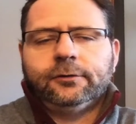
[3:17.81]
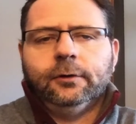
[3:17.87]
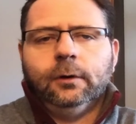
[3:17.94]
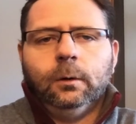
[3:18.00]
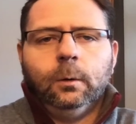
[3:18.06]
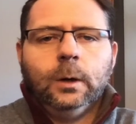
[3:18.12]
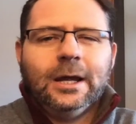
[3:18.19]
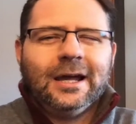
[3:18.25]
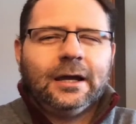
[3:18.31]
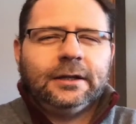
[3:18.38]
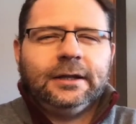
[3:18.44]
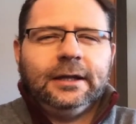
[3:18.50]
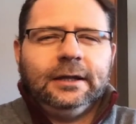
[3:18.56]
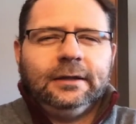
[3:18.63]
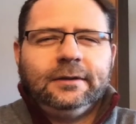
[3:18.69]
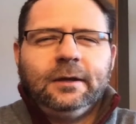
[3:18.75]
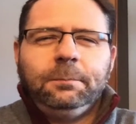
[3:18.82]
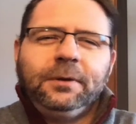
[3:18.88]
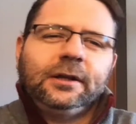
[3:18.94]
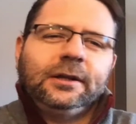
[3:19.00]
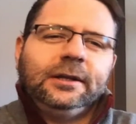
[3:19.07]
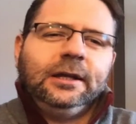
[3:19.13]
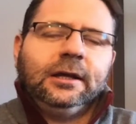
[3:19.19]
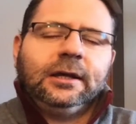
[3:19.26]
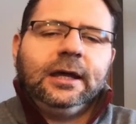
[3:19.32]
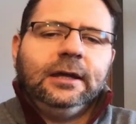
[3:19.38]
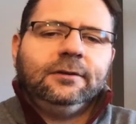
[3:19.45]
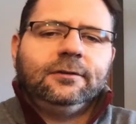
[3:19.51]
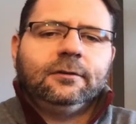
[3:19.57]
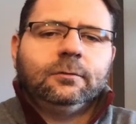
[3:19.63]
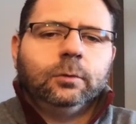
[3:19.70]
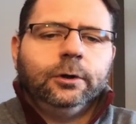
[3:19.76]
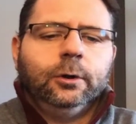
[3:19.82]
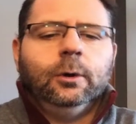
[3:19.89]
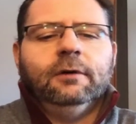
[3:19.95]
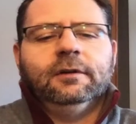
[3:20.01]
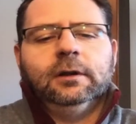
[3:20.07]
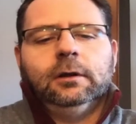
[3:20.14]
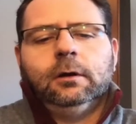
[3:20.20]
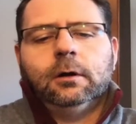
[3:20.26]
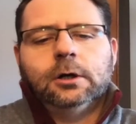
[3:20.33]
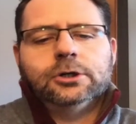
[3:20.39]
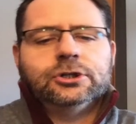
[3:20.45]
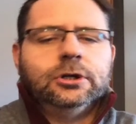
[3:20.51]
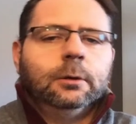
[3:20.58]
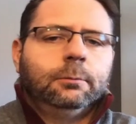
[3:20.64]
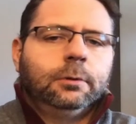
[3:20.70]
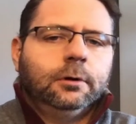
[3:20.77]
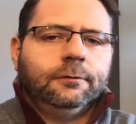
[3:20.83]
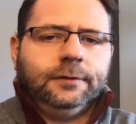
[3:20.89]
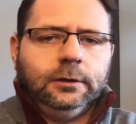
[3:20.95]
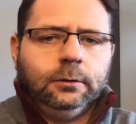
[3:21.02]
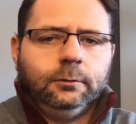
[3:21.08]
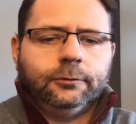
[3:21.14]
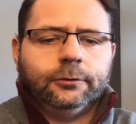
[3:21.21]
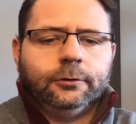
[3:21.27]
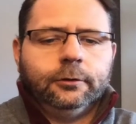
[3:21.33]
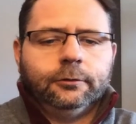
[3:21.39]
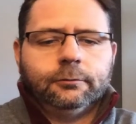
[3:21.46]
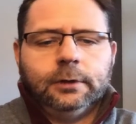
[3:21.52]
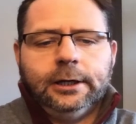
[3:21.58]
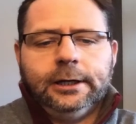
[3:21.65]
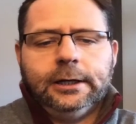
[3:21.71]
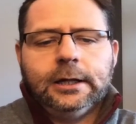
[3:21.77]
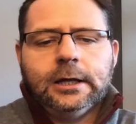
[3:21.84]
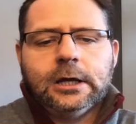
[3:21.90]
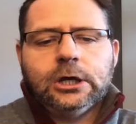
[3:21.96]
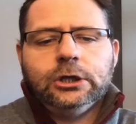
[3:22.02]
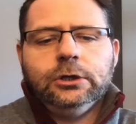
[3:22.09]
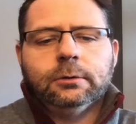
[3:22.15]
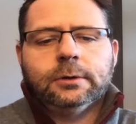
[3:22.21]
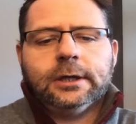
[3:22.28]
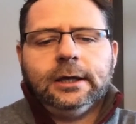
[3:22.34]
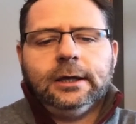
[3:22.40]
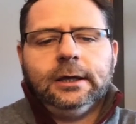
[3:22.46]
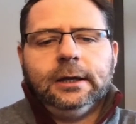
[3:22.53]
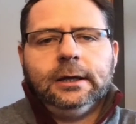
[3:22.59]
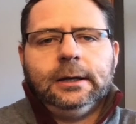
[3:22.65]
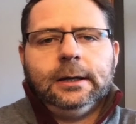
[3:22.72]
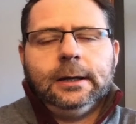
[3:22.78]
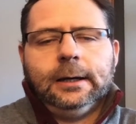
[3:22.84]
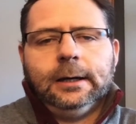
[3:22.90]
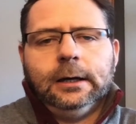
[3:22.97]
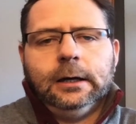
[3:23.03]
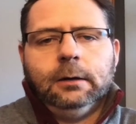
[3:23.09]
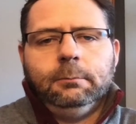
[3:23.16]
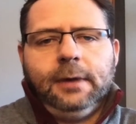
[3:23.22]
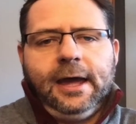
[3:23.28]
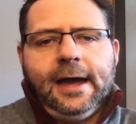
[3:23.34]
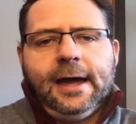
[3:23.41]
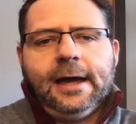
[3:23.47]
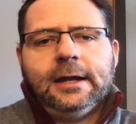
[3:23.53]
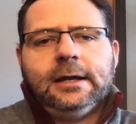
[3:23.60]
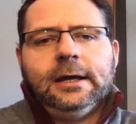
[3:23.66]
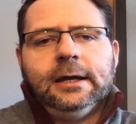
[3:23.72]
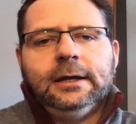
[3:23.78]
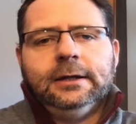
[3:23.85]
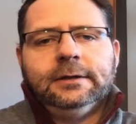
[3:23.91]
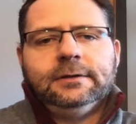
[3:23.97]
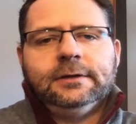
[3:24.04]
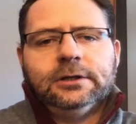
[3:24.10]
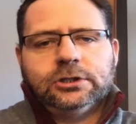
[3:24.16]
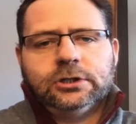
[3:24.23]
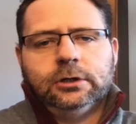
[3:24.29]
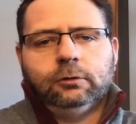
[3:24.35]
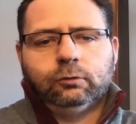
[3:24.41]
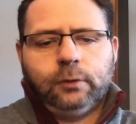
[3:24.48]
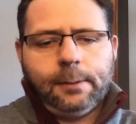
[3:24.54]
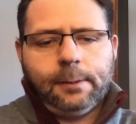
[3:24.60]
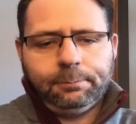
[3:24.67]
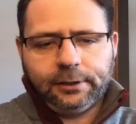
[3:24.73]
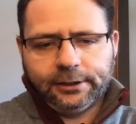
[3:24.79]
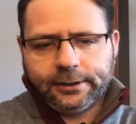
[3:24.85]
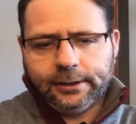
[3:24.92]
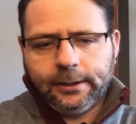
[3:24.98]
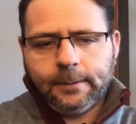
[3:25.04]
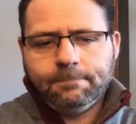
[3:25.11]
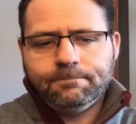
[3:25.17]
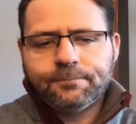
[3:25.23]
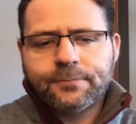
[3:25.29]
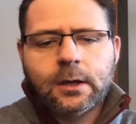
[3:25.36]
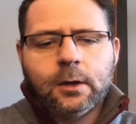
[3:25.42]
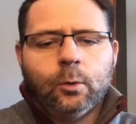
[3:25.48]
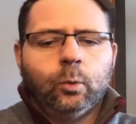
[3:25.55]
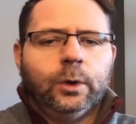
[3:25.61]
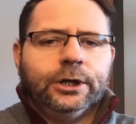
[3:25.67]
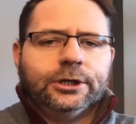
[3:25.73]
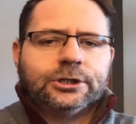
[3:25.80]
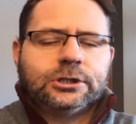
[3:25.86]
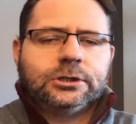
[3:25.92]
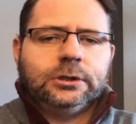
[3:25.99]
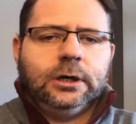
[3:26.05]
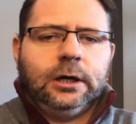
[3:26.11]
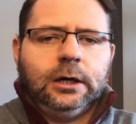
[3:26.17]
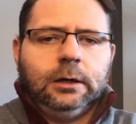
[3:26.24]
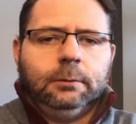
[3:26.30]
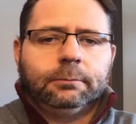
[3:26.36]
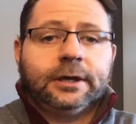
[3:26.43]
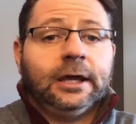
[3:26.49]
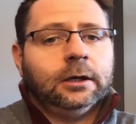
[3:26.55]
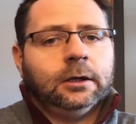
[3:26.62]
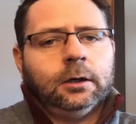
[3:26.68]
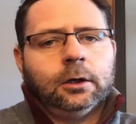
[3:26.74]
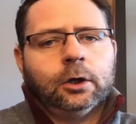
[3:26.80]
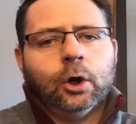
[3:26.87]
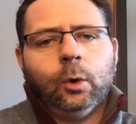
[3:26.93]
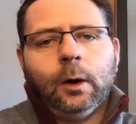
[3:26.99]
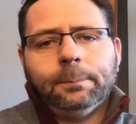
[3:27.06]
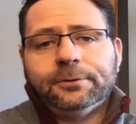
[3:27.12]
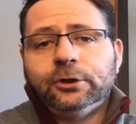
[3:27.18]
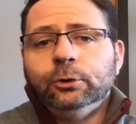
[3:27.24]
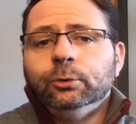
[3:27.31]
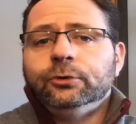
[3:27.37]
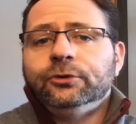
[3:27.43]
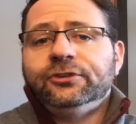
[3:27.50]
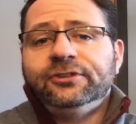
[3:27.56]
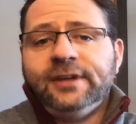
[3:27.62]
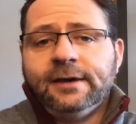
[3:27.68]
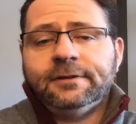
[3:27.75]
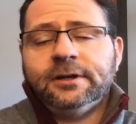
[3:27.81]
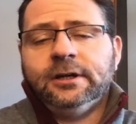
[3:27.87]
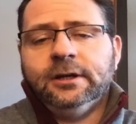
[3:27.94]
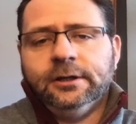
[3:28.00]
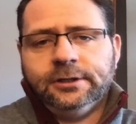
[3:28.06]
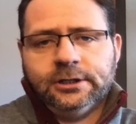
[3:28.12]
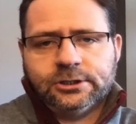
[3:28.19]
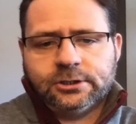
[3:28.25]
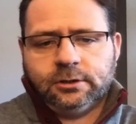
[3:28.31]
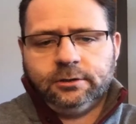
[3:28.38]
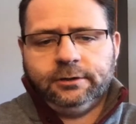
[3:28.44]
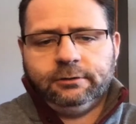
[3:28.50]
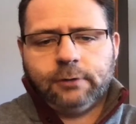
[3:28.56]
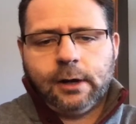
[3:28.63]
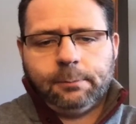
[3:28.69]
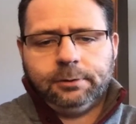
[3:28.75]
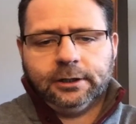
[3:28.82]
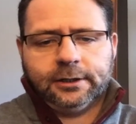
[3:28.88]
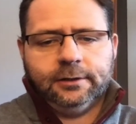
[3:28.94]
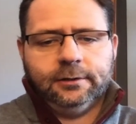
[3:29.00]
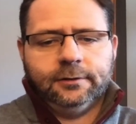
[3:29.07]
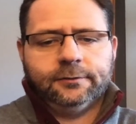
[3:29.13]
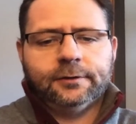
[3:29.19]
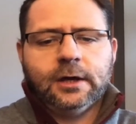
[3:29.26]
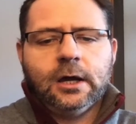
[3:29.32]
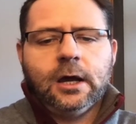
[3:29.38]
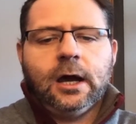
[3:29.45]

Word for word: So typically in cases where you have a large number of users, right, you can add an additional replica, which can go up to 7 additional replicas.